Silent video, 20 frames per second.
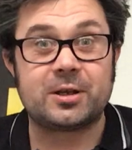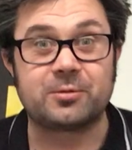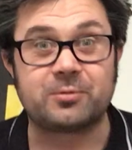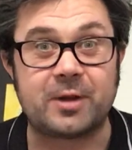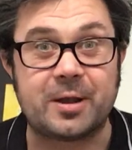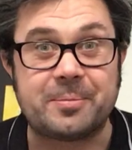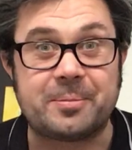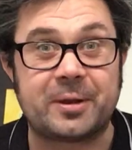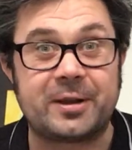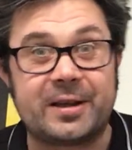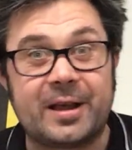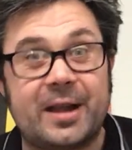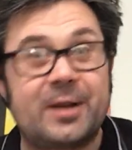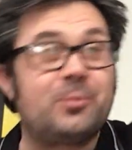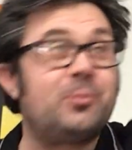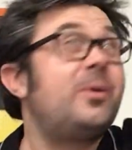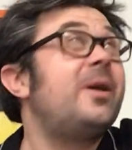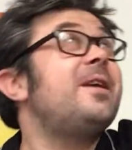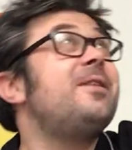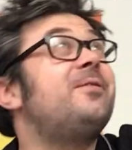a ribbon
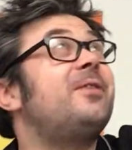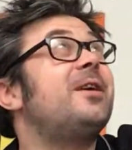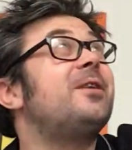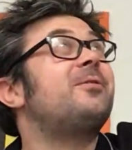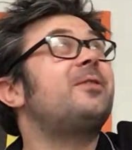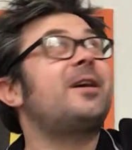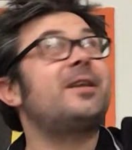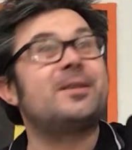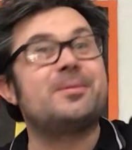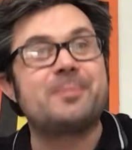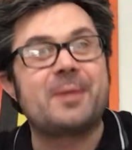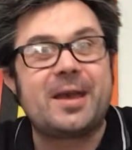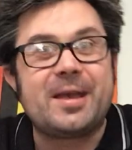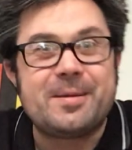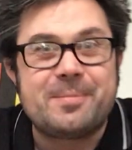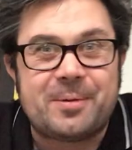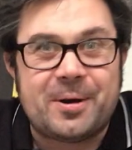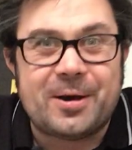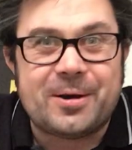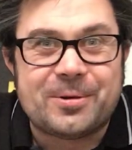and waving it around the
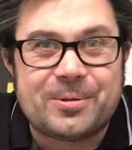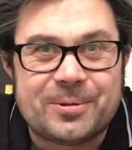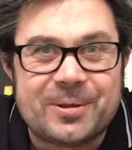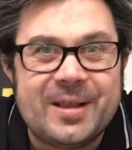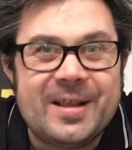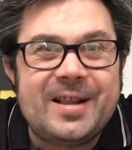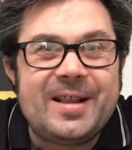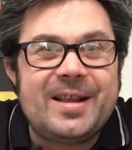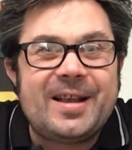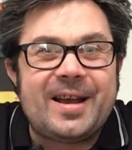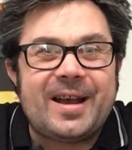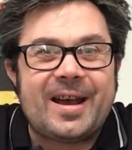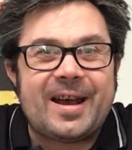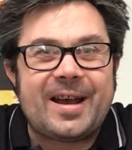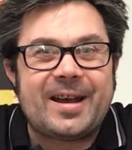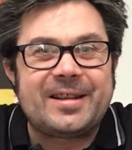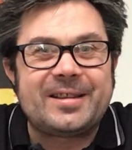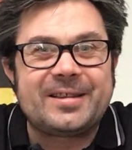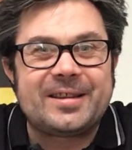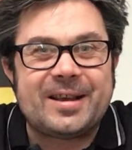maypole.
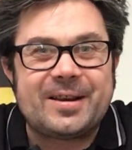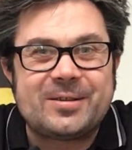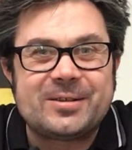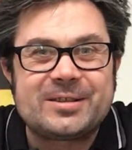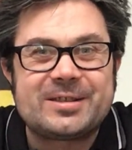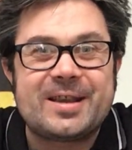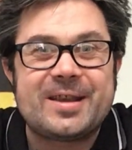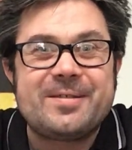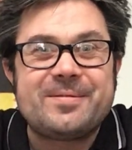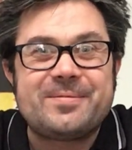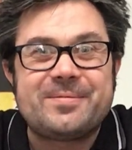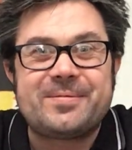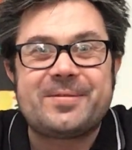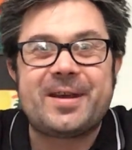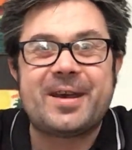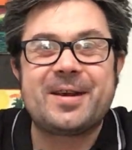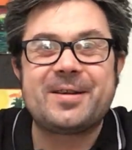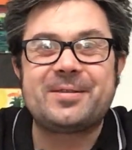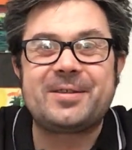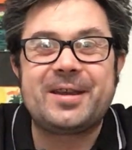And that was a
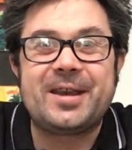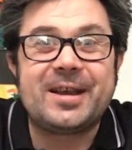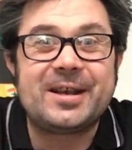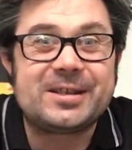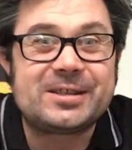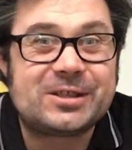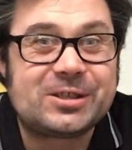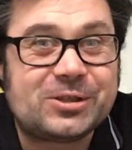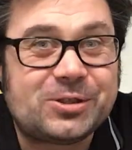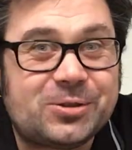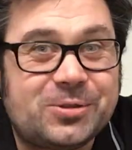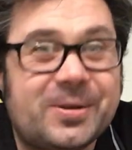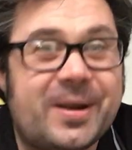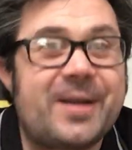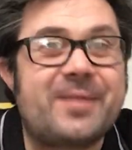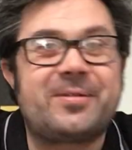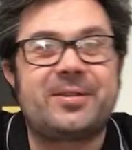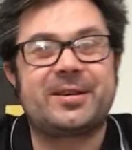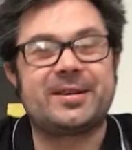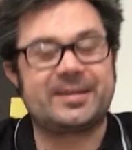very
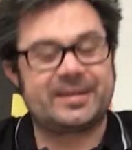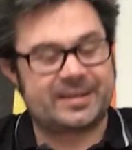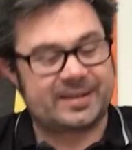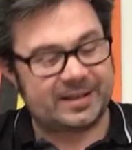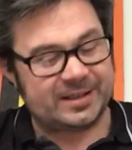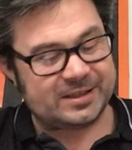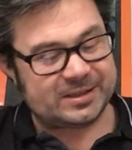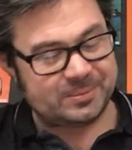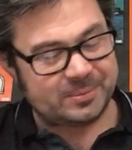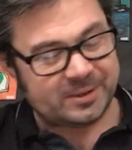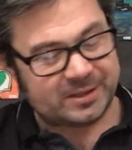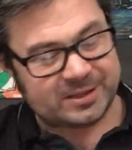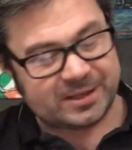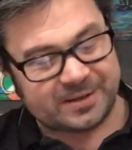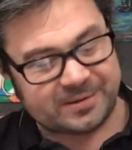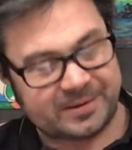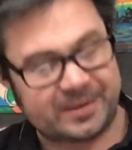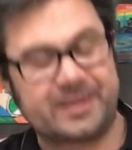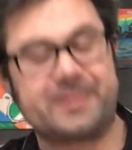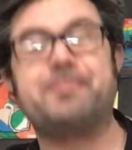extravagant thing to be
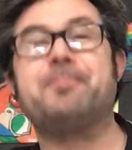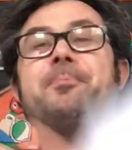doing.